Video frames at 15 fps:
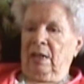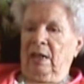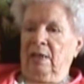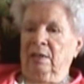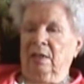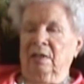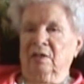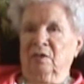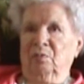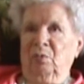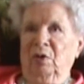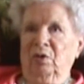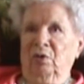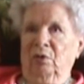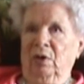And his
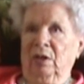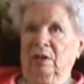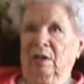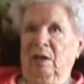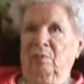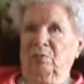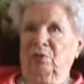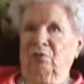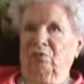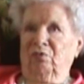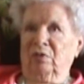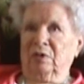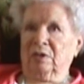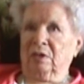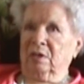mother had come to
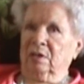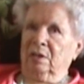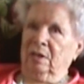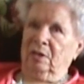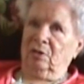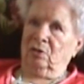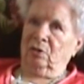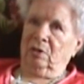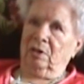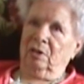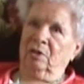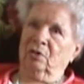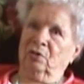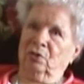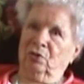visit, and
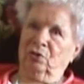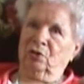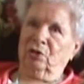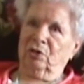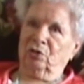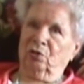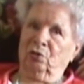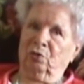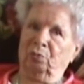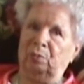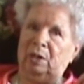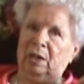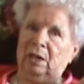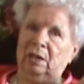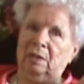she took
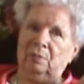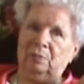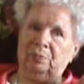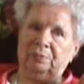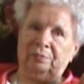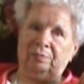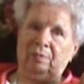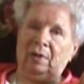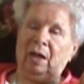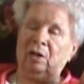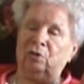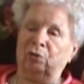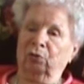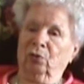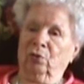me
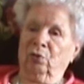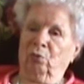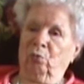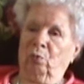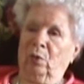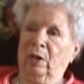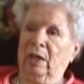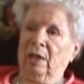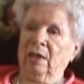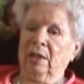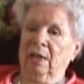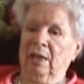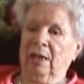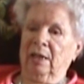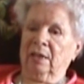under her
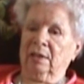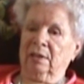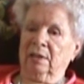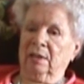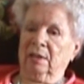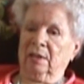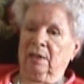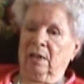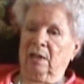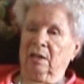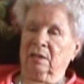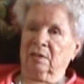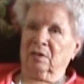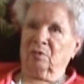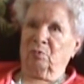wing and got
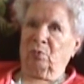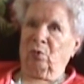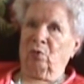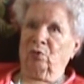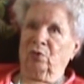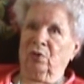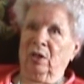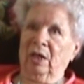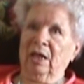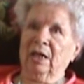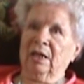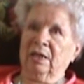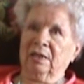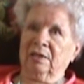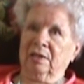us both
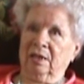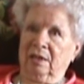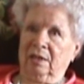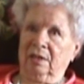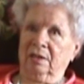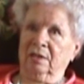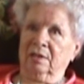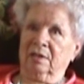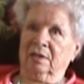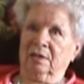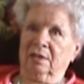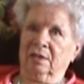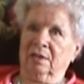tickets.